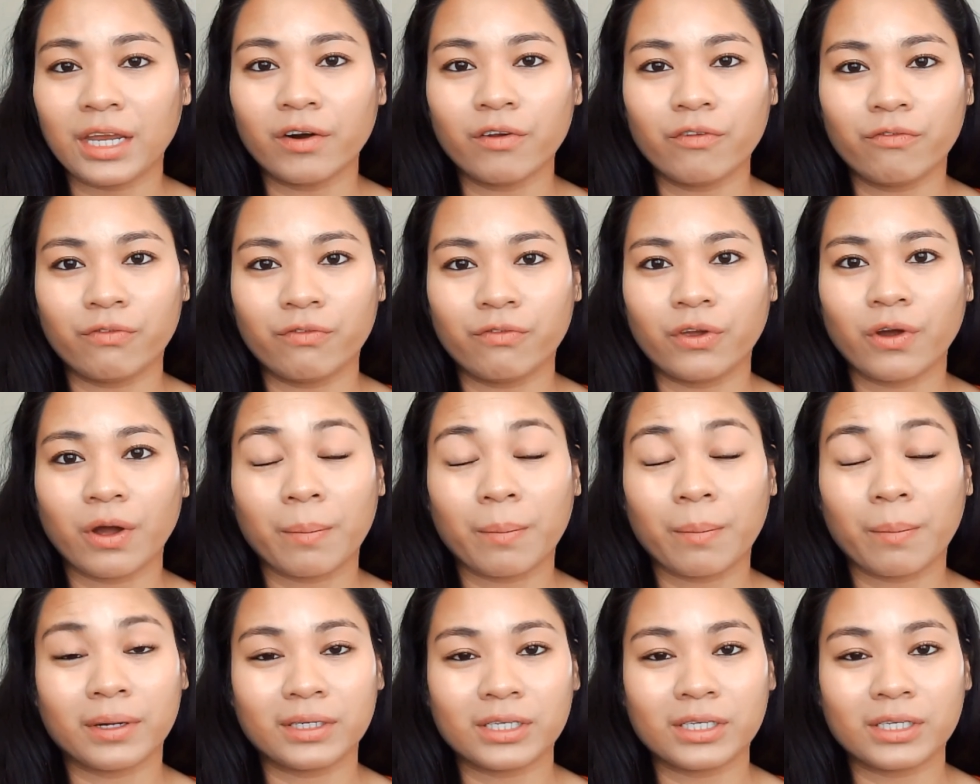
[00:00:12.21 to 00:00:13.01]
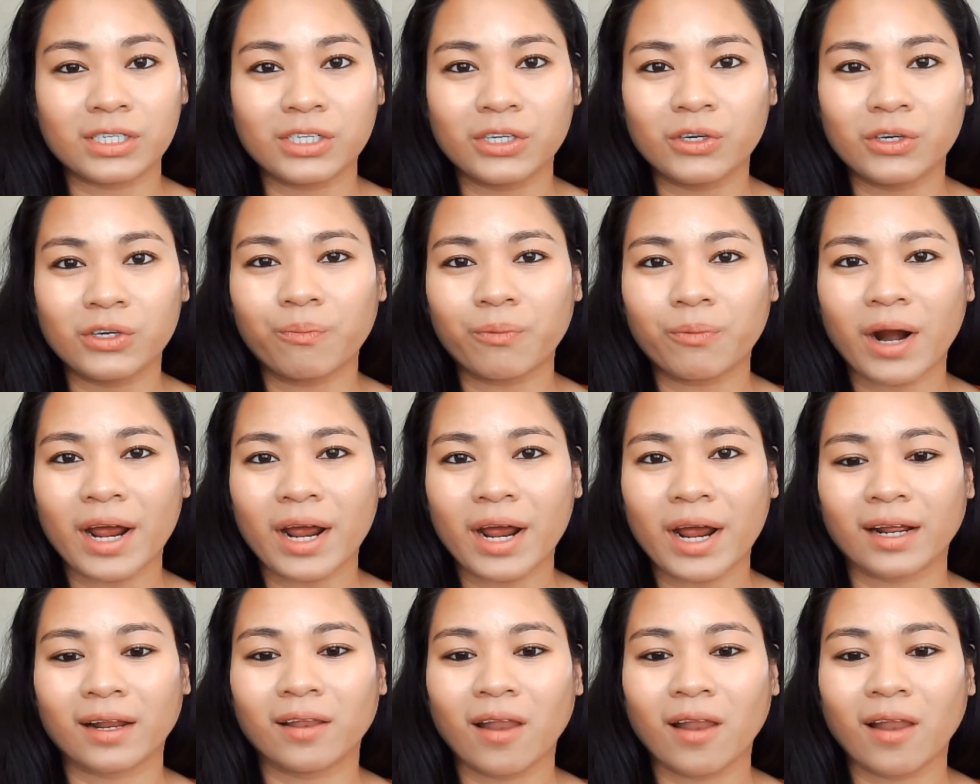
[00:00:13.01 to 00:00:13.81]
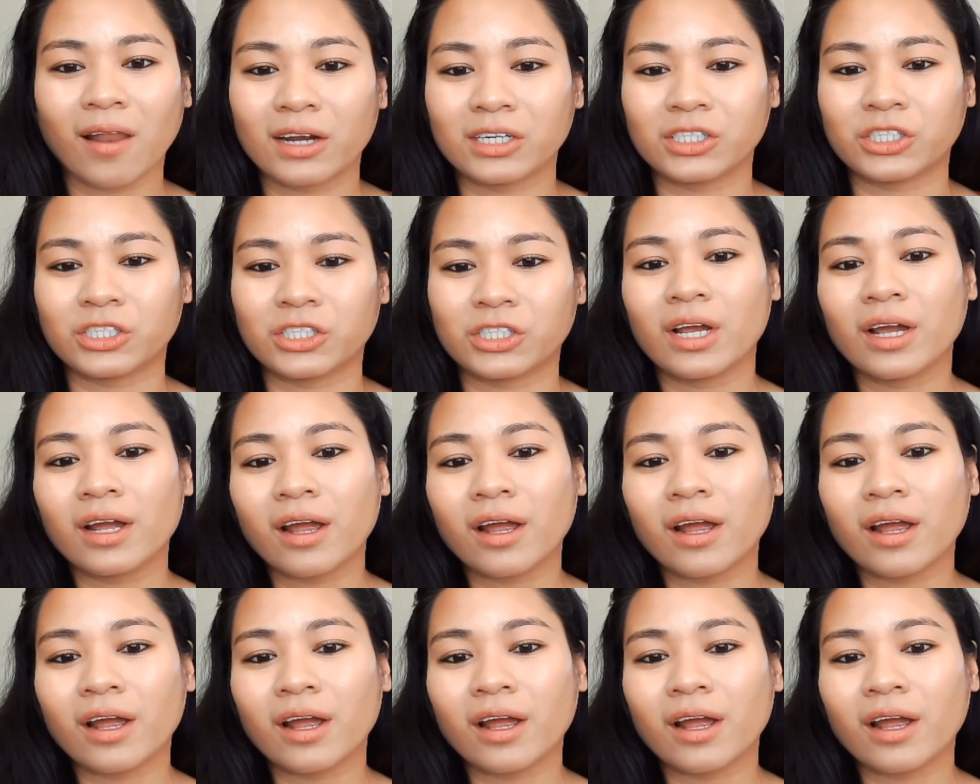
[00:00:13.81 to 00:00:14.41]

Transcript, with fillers: a review about this new product launch